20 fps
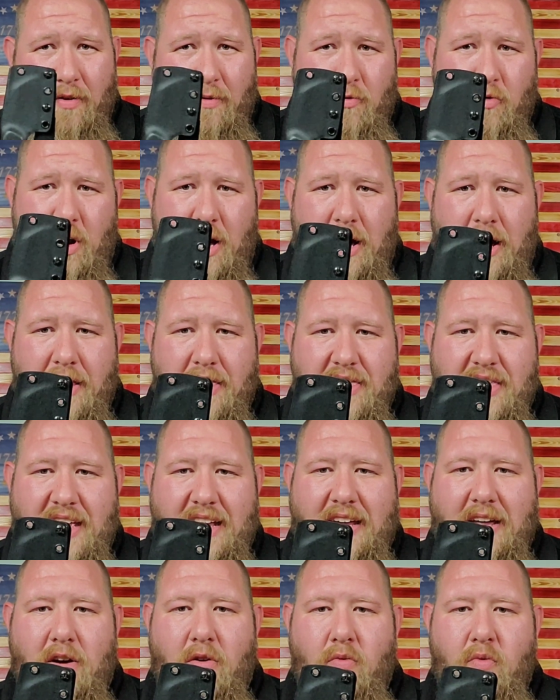I
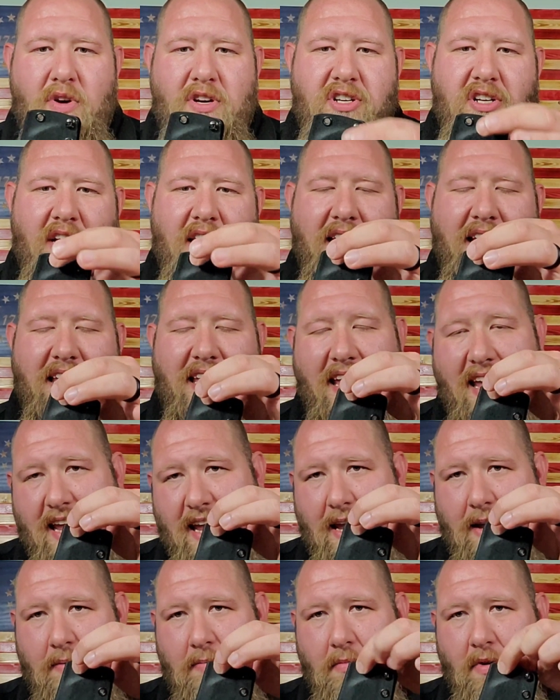think it originally
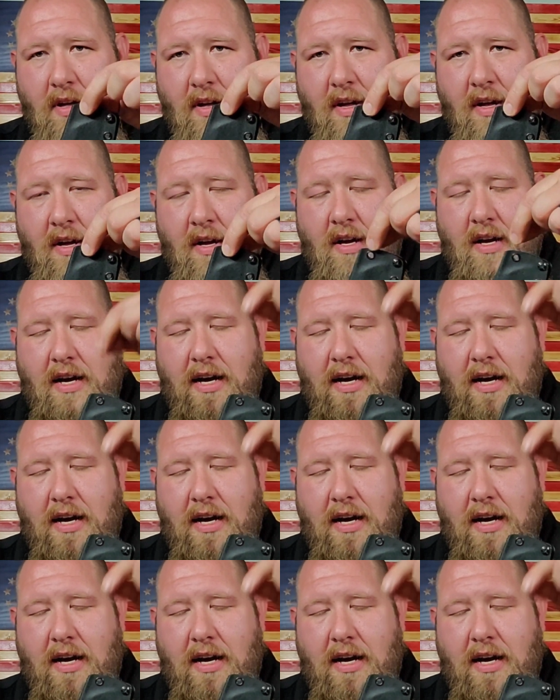came